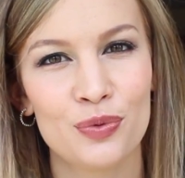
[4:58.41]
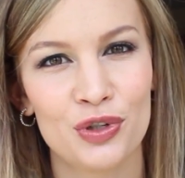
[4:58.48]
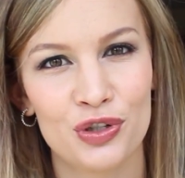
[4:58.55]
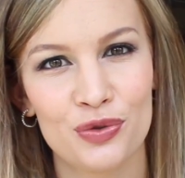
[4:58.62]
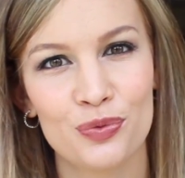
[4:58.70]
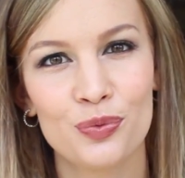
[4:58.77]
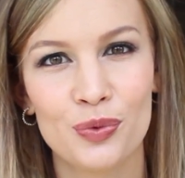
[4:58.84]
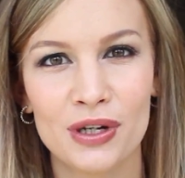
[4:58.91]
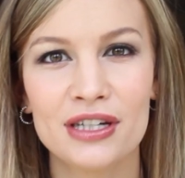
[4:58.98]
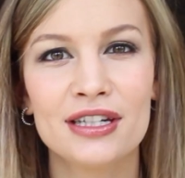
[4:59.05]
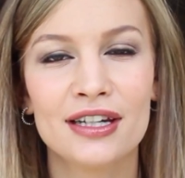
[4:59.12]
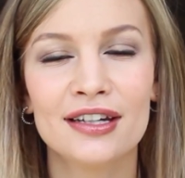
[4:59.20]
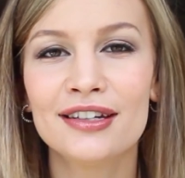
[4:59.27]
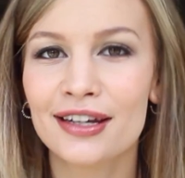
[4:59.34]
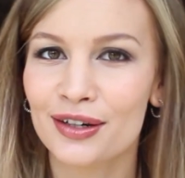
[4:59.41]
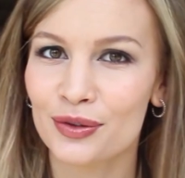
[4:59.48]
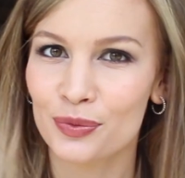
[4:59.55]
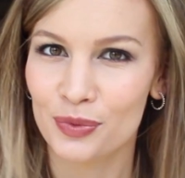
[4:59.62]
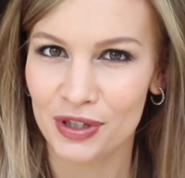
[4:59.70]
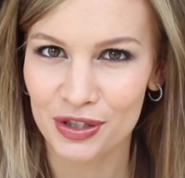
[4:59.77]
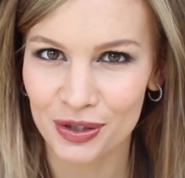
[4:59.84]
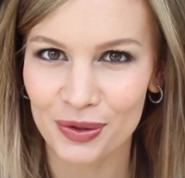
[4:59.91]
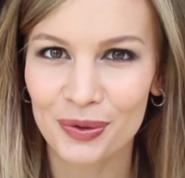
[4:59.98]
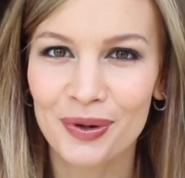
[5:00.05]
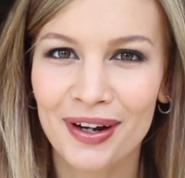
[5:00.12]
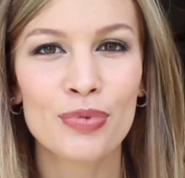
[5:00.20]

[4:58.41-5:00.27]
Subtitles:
which we did and we do,